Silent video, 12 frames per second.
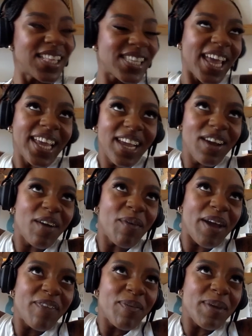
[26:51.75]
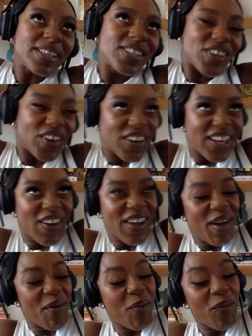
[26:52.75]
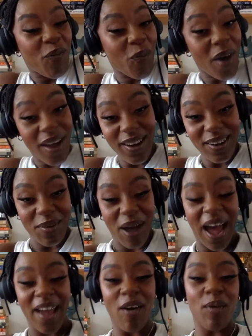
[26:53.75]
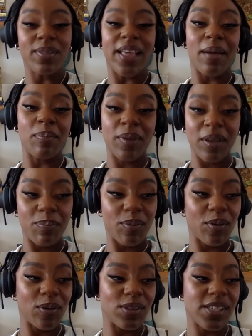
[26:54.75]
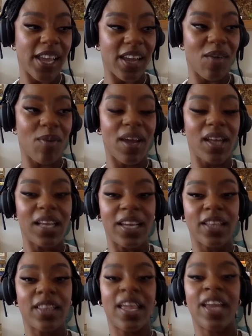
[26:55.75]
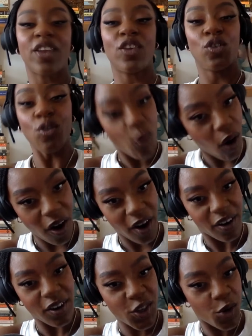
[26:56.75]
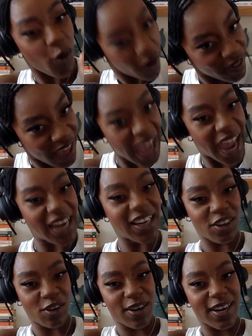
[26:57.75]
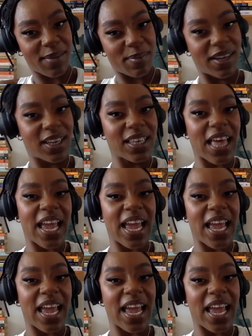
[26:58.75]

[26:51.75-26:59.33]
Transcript: Taking away from my journey. Okay, one, I hope that people take away like that you are that. You know what I mean?